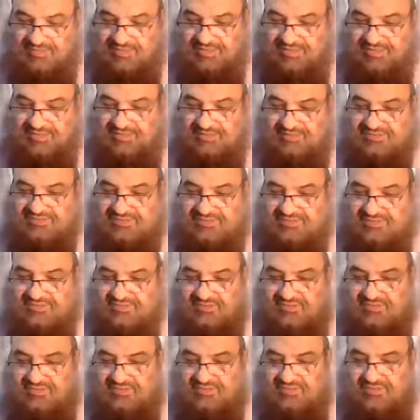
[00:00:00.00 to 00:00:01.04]
And
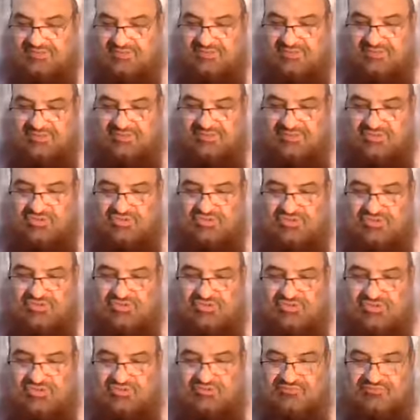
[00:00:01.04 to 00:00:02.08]
he
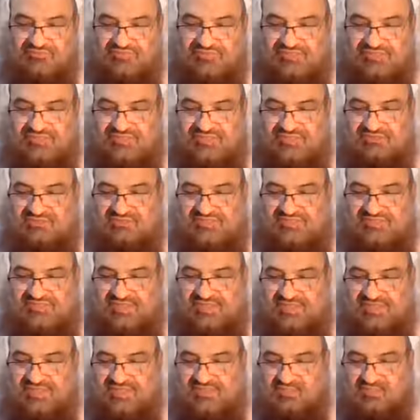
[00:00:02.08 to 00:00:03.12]
used to, the first thing to
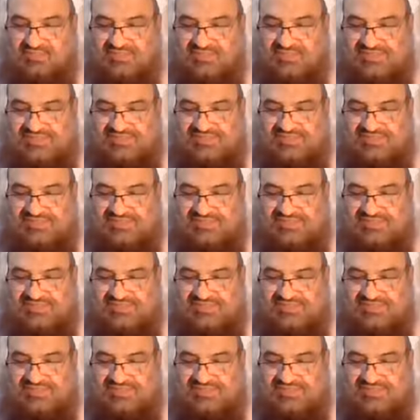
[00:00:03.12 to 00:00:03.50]
say that when he